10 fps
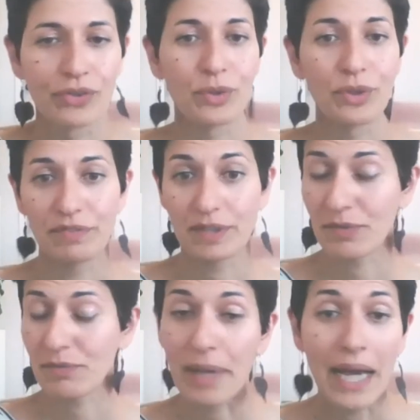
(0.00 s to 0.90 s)
or if it's
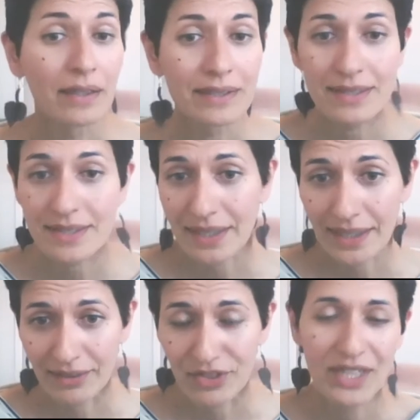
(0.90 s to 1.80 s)

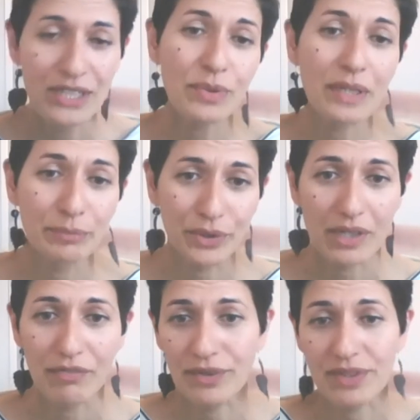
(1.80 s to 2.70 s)
balancing. So that's what I'm
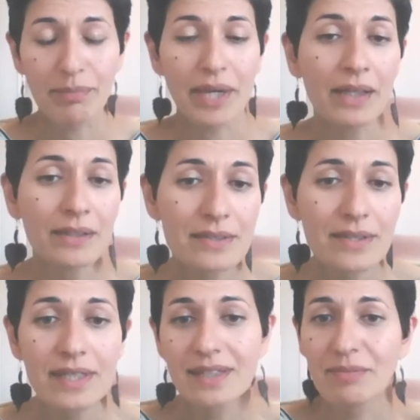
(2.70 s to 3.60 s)
looking for. Is it
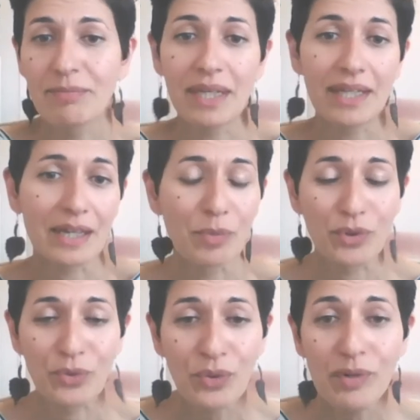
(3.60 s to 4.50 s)
balancing? Is it making it more
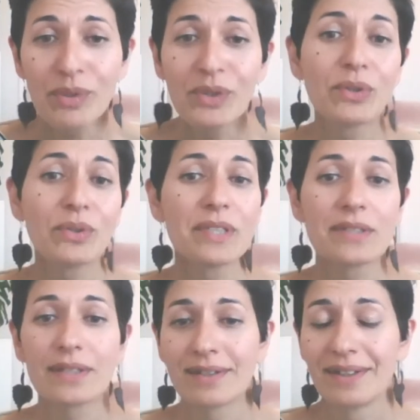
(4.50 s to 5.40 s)
normal, or is
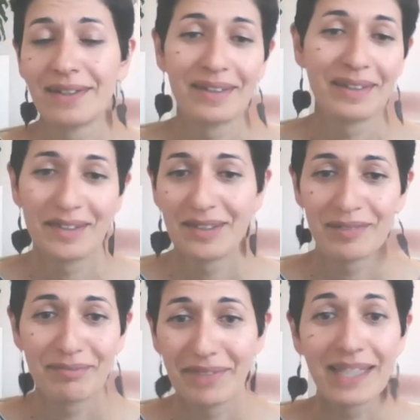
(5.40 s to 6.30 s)
it
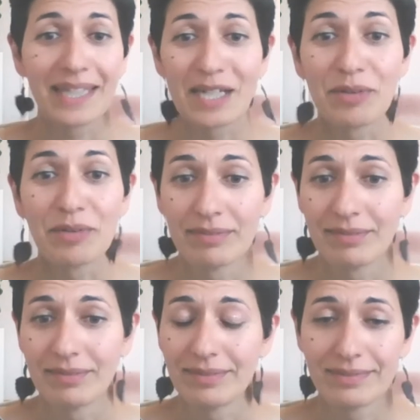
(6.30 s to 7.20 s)
making it
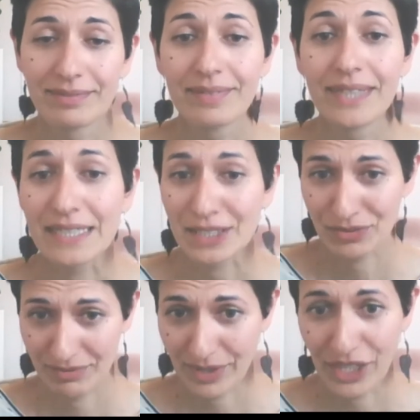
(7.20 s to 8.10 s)

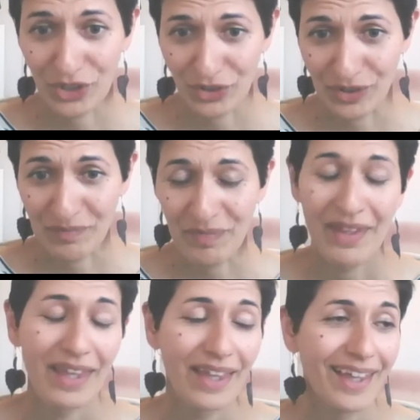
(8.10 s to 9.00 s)
less regular?
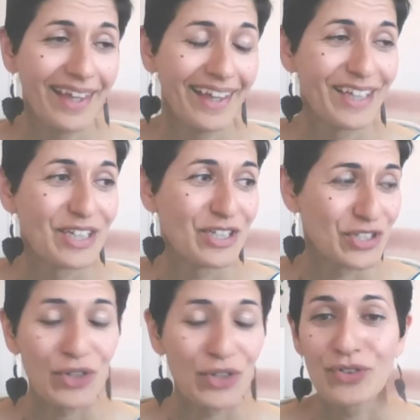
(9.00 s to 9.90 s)

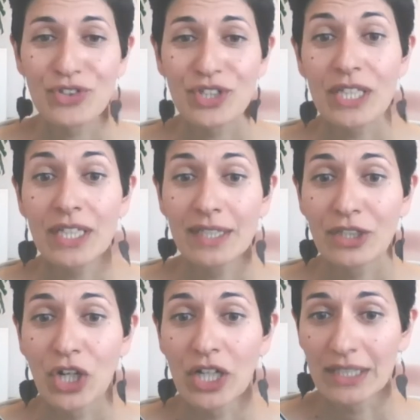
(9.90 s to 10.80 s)
So she did
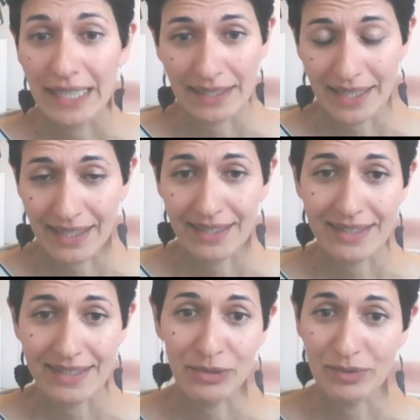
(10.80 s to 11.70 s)
not like that,
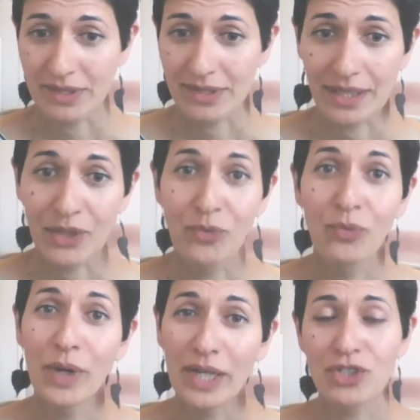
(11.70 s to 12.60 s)
because that was like,
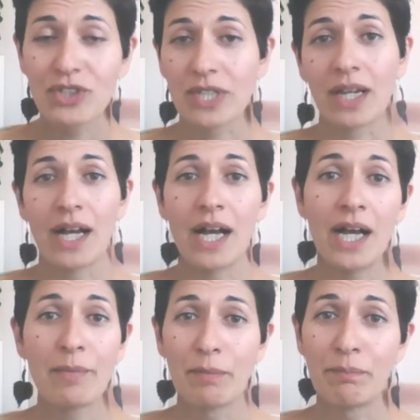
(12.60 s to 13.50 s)
wait, she's like,
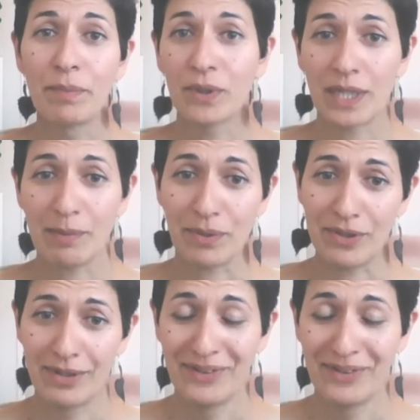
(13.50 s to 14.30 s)
I'm a bookkeeper.